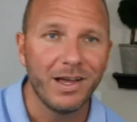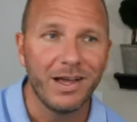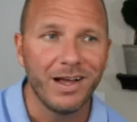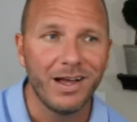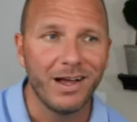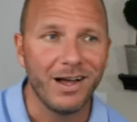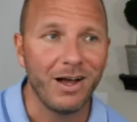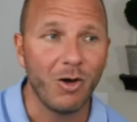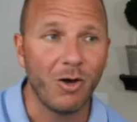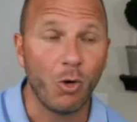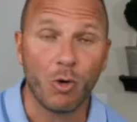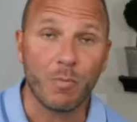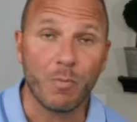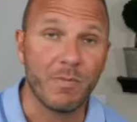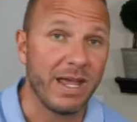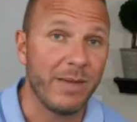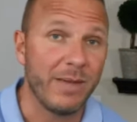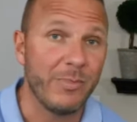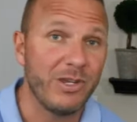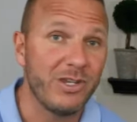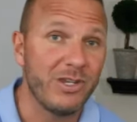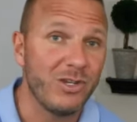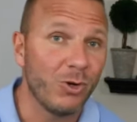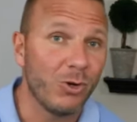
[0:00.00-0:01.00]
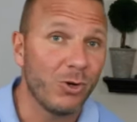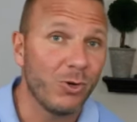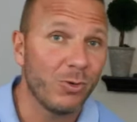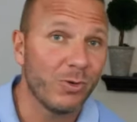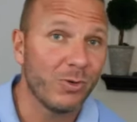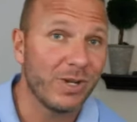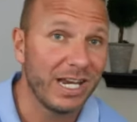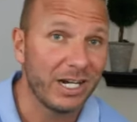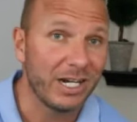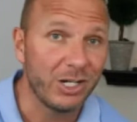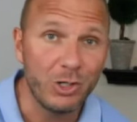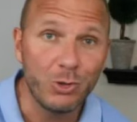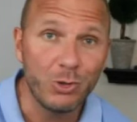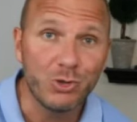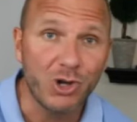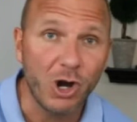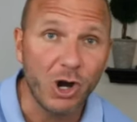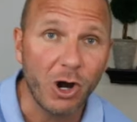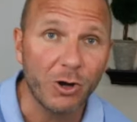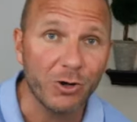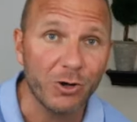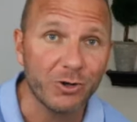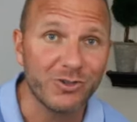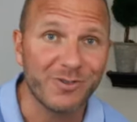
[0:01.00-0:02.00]
Or maybe you'll get a new
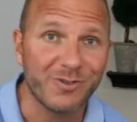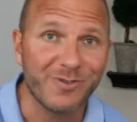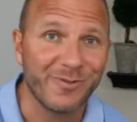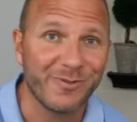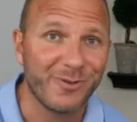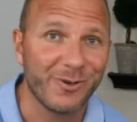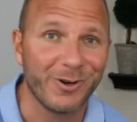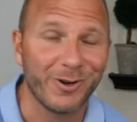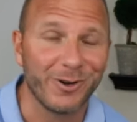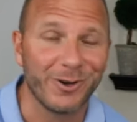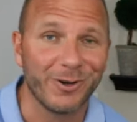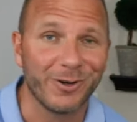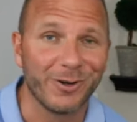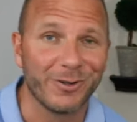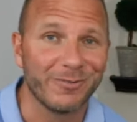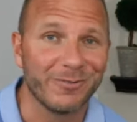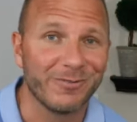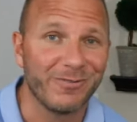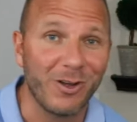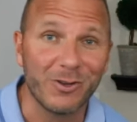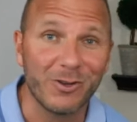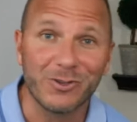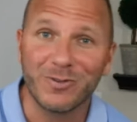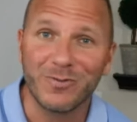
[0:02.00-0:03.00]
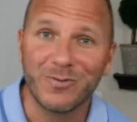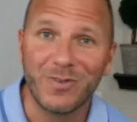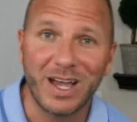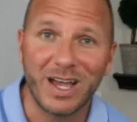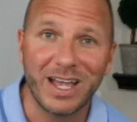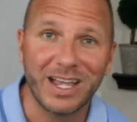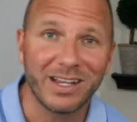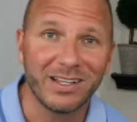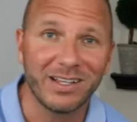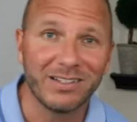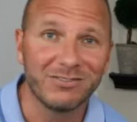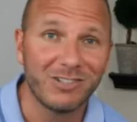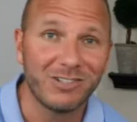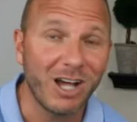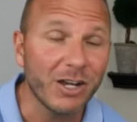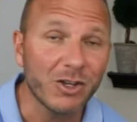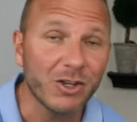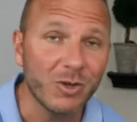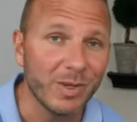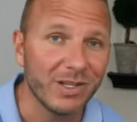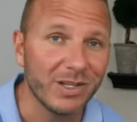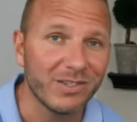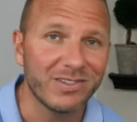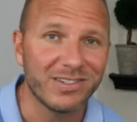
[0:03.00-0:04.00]
charge for falsifying
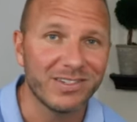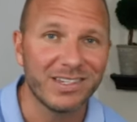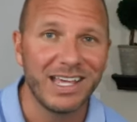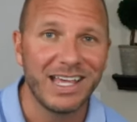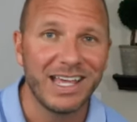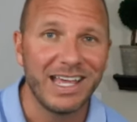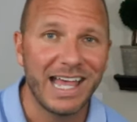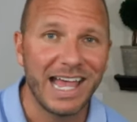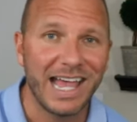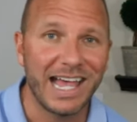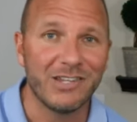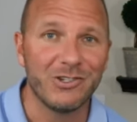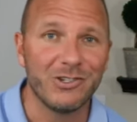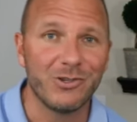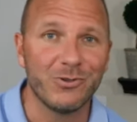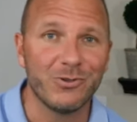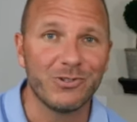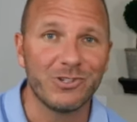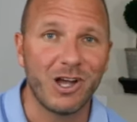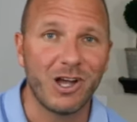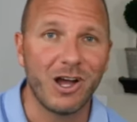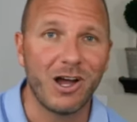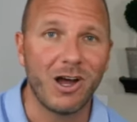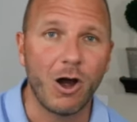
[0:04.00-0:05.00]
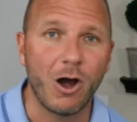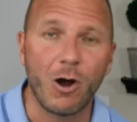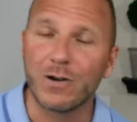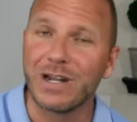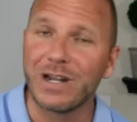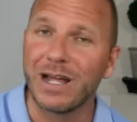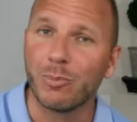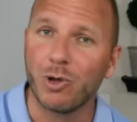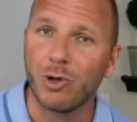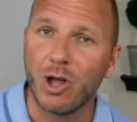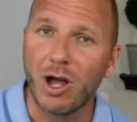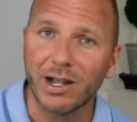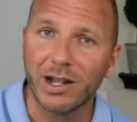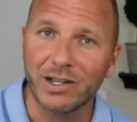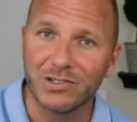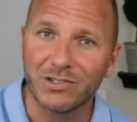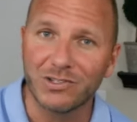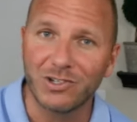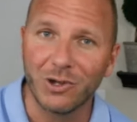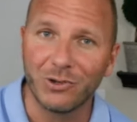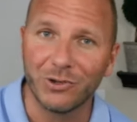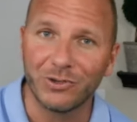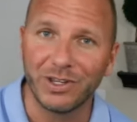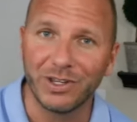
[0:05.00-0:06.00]
documents, as you saw RDAP Law
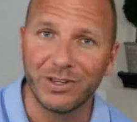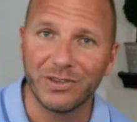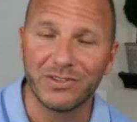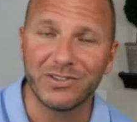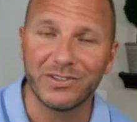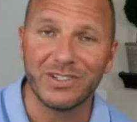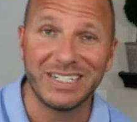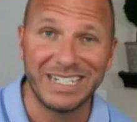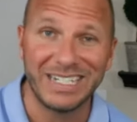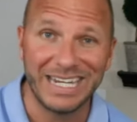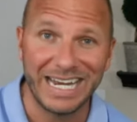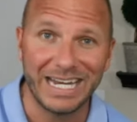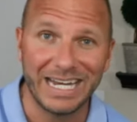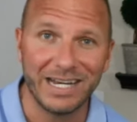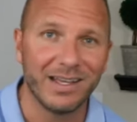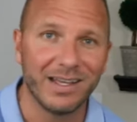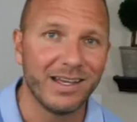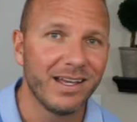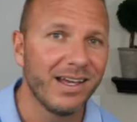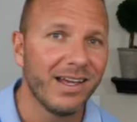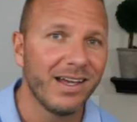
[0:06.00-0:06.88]
Consultants did.